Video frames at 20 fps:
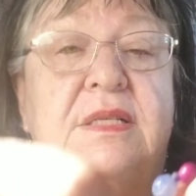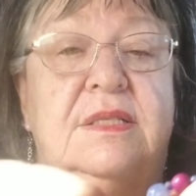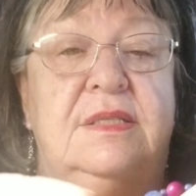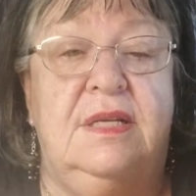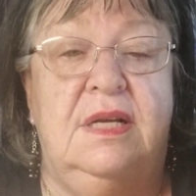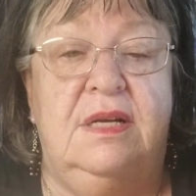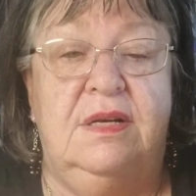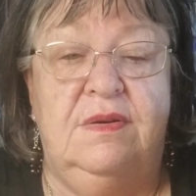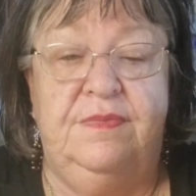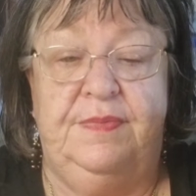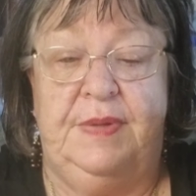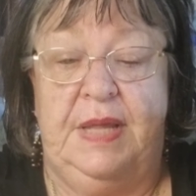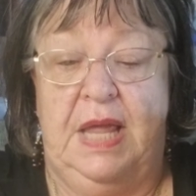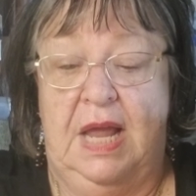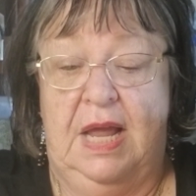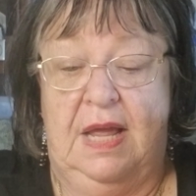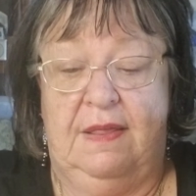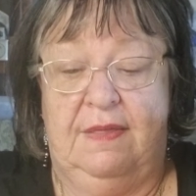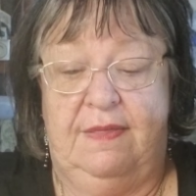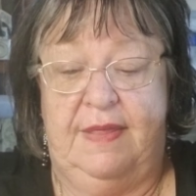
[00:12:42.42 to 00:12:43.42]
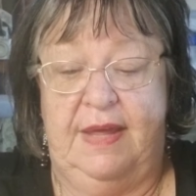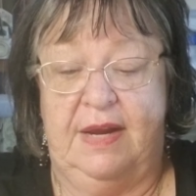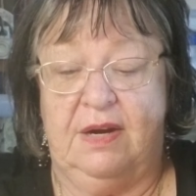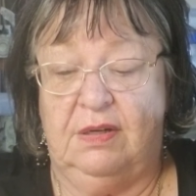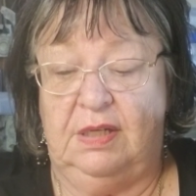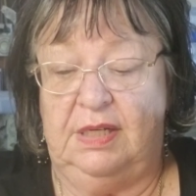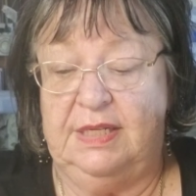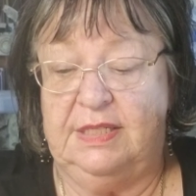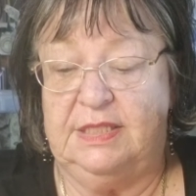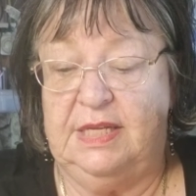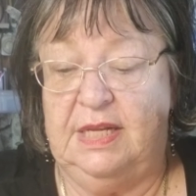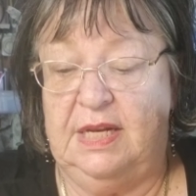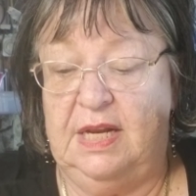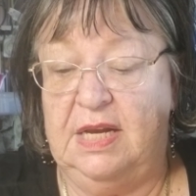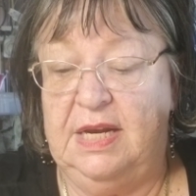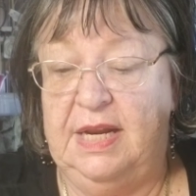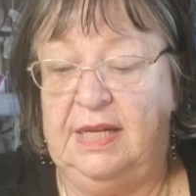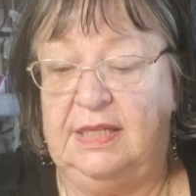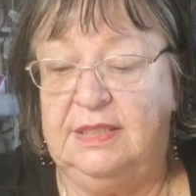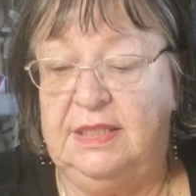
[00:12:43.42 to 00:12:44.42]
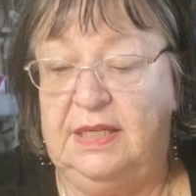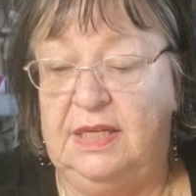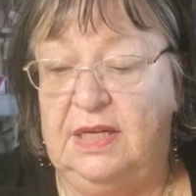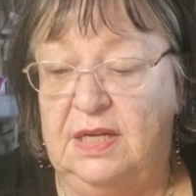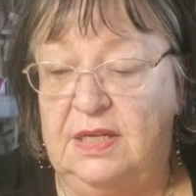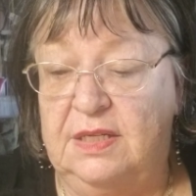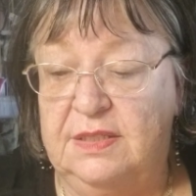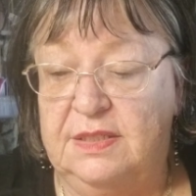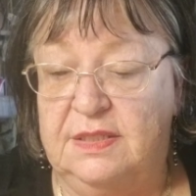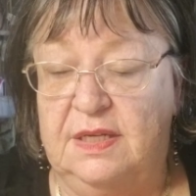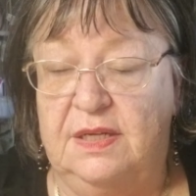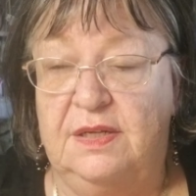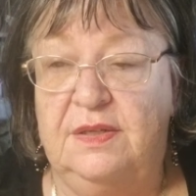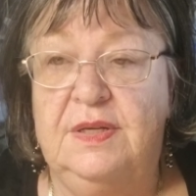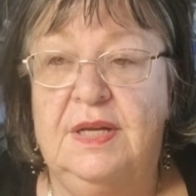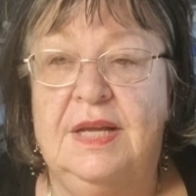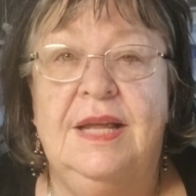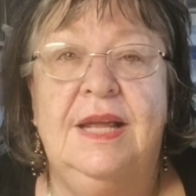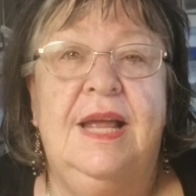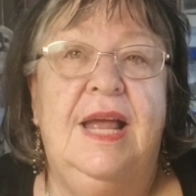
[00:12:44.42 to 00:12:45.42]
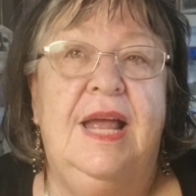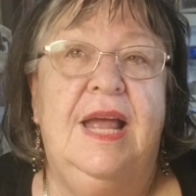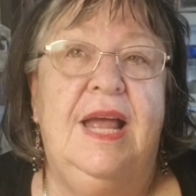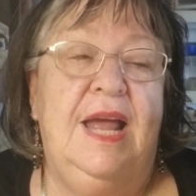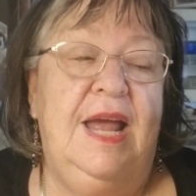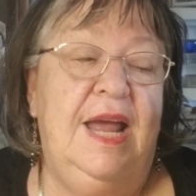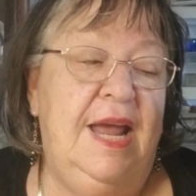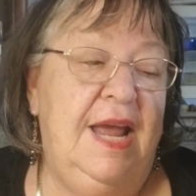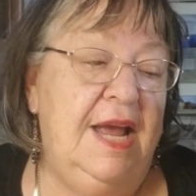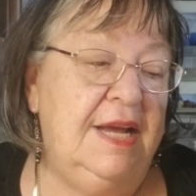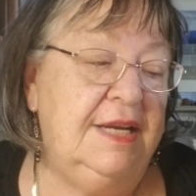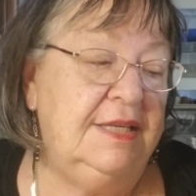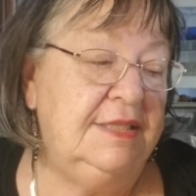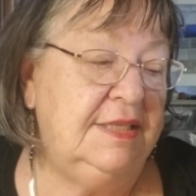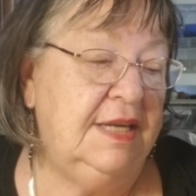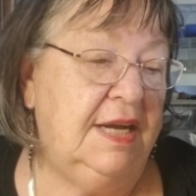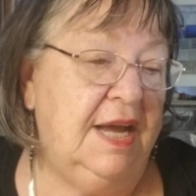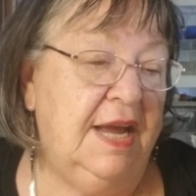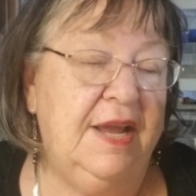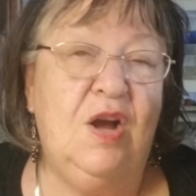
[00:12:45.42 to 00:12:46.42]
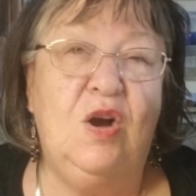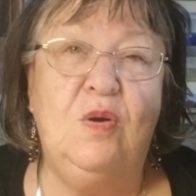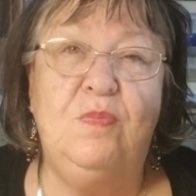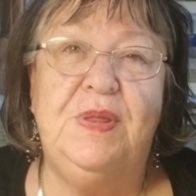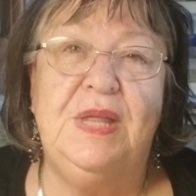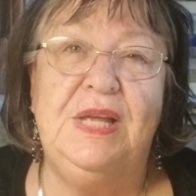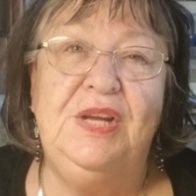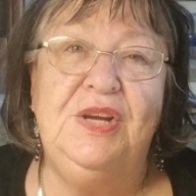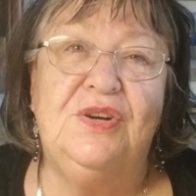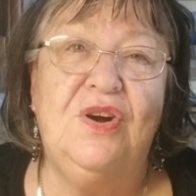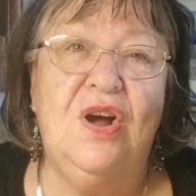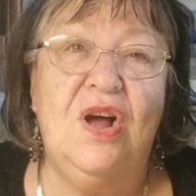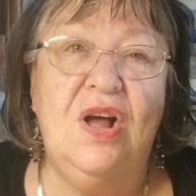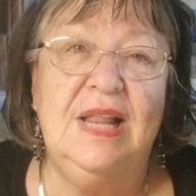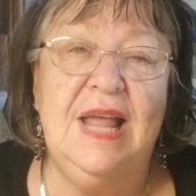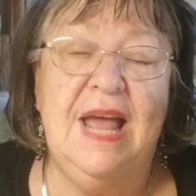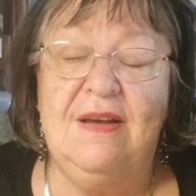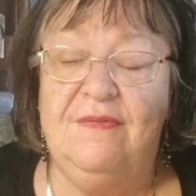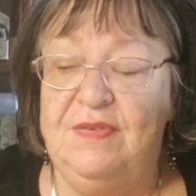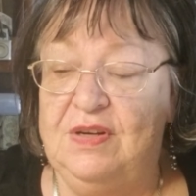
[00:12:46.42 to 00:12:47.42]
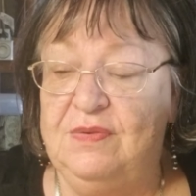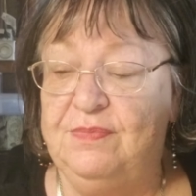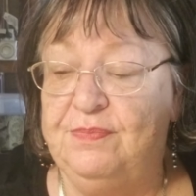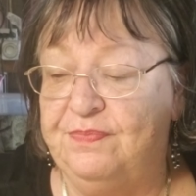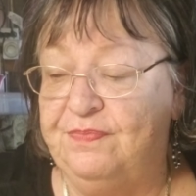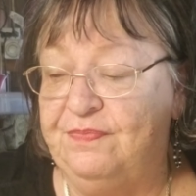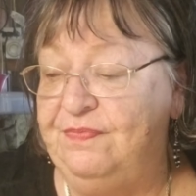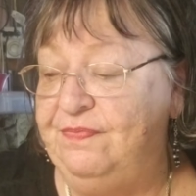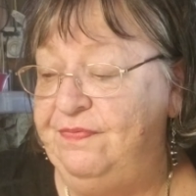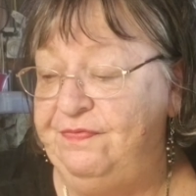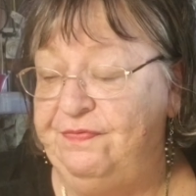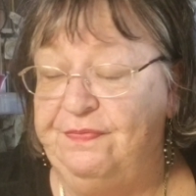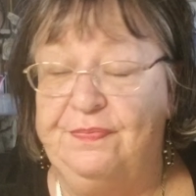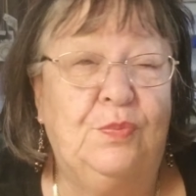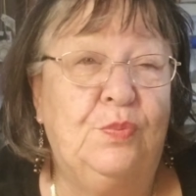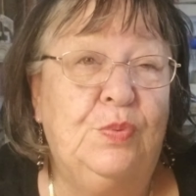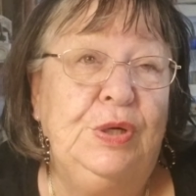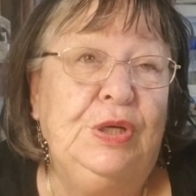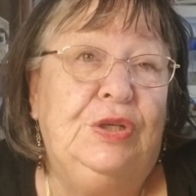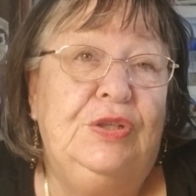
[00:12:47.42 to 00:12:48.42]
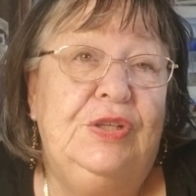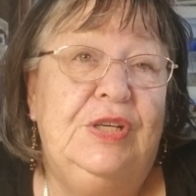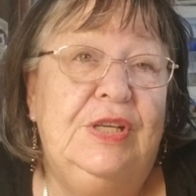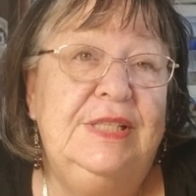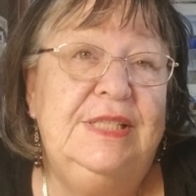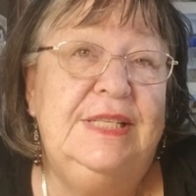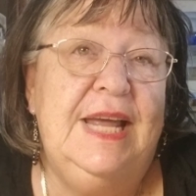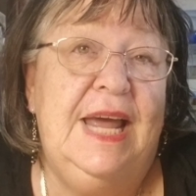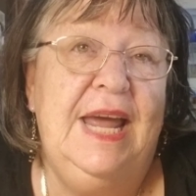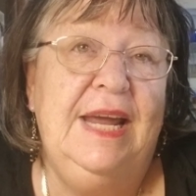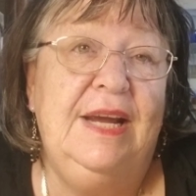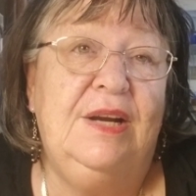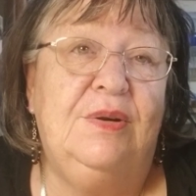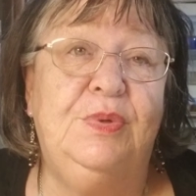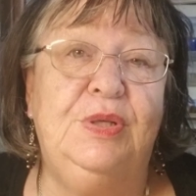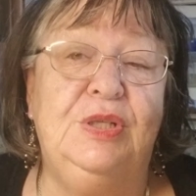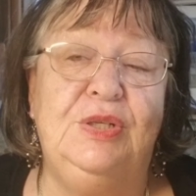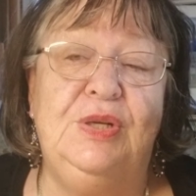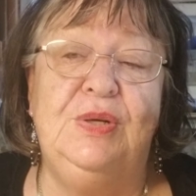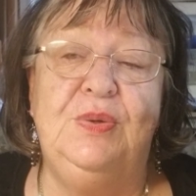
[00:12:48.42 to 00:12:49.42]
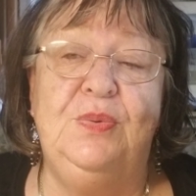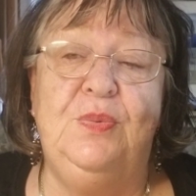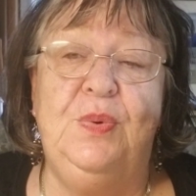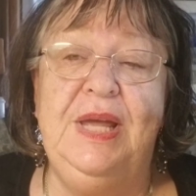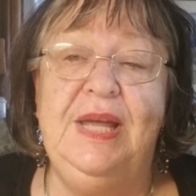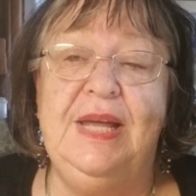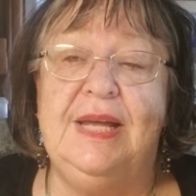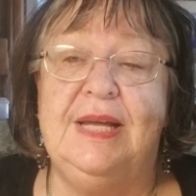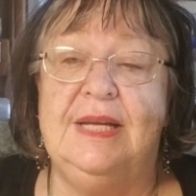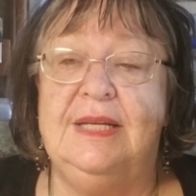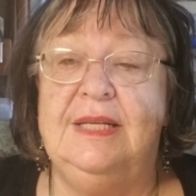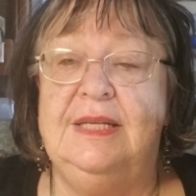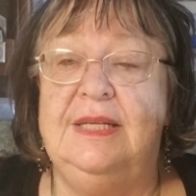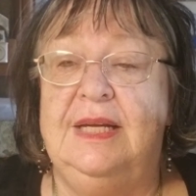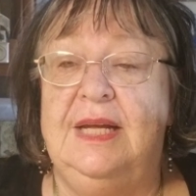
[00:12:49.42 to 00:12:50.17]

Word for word: So, they're listed on Etsy also. And I hope that you're all having a real good day, a real good week.